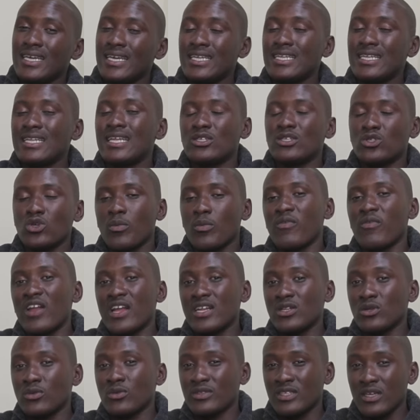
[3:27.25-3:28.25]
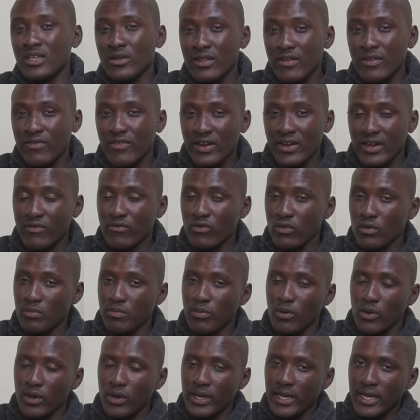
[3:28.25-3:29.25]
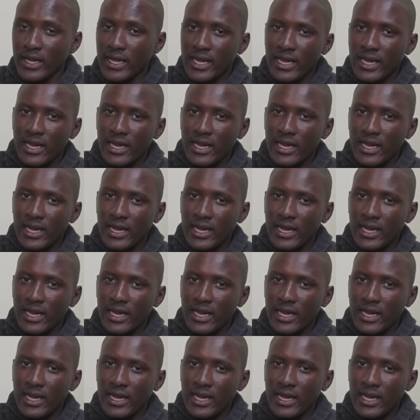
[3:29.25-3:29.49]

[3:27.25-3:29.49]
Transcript: in the top flight of South African football?